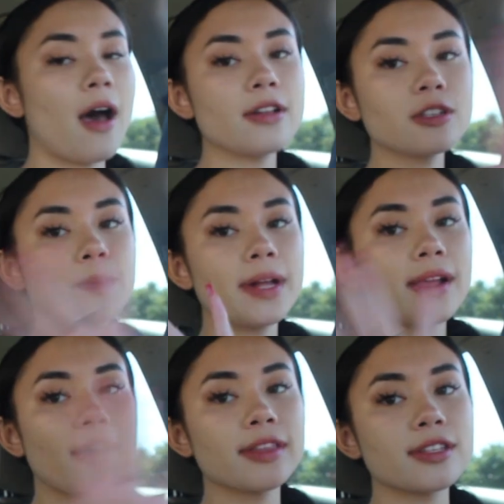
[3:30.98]
I'll just put
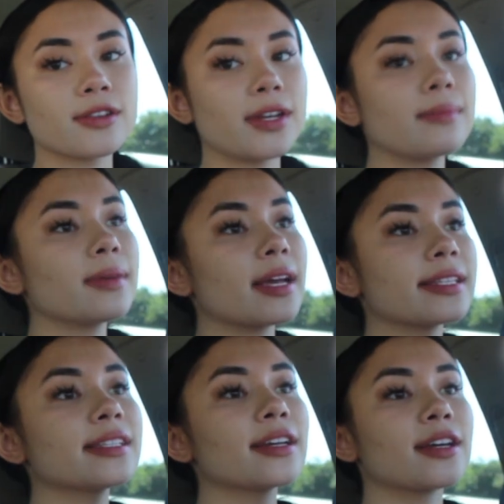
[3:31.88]
it on the screen
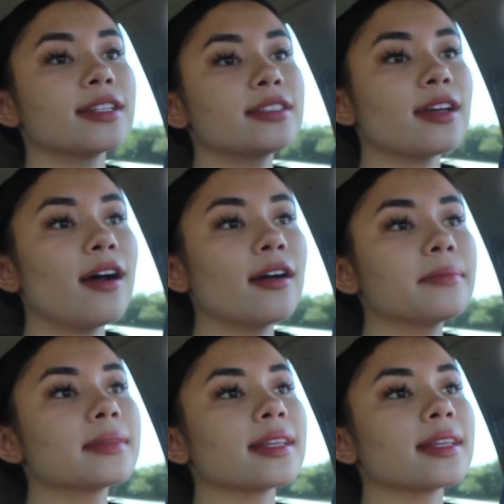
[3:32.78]
because it's a good song,